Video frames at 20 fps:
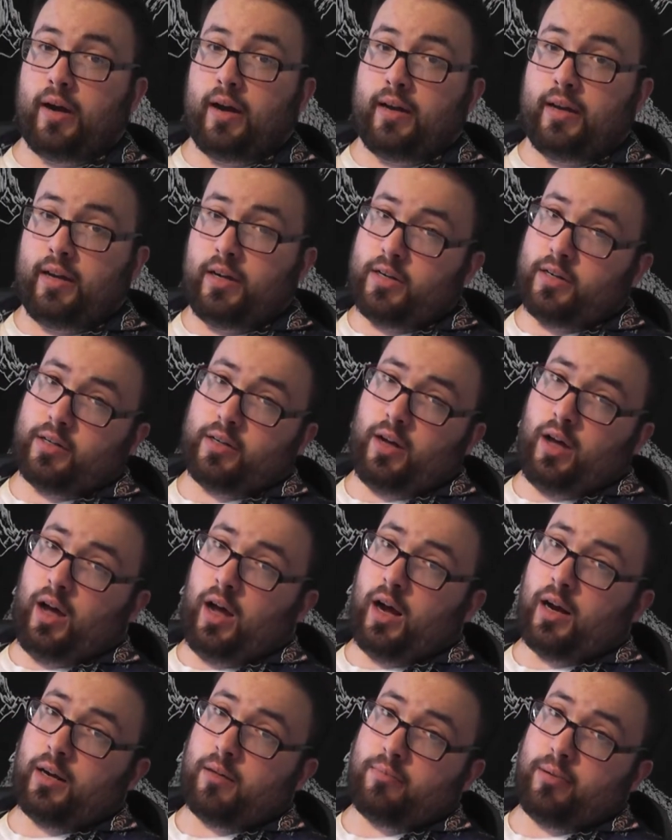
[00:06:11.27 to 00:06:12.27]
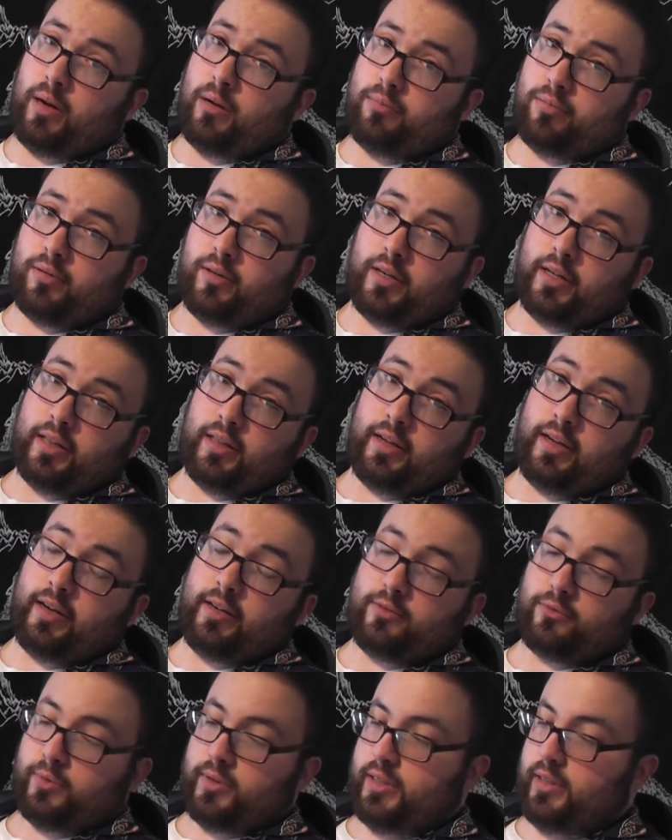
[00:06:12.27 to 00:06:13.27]
not here to talk about pretty
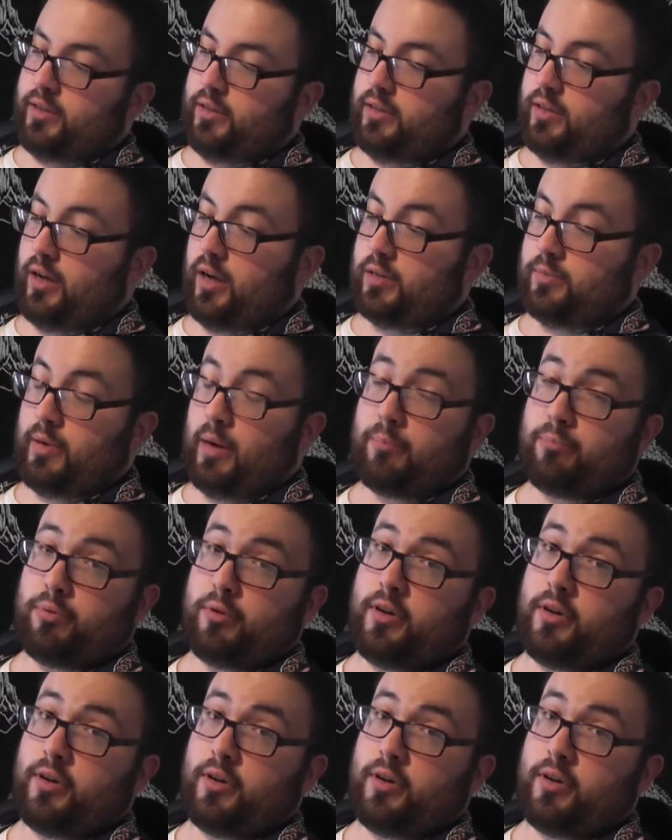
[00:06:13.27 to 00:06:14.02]
ladies. We're here to talk about